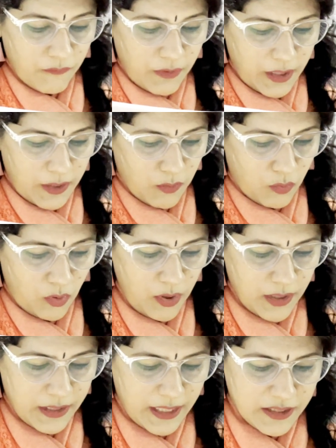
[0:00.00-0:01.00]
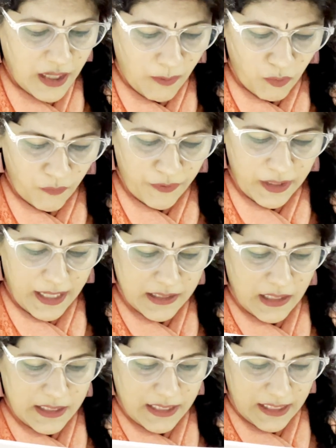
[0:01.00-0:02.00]
we know that hemophilia
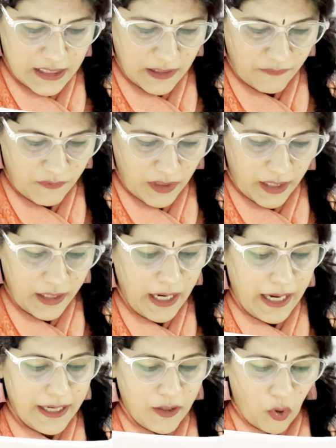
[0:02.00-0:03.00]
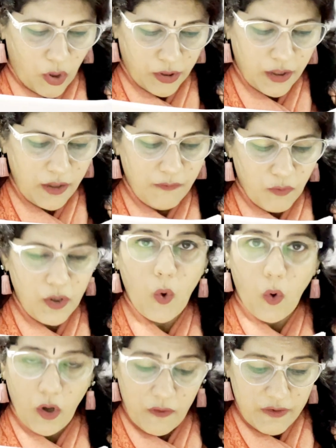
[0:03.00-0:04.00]
is a recessive trait and daughter would
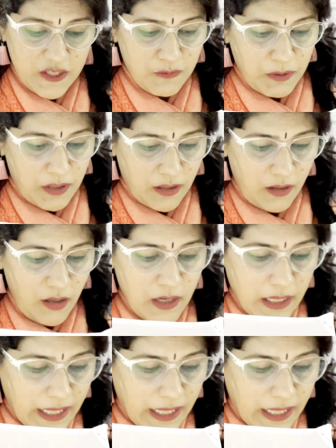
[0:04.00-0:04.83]
always be a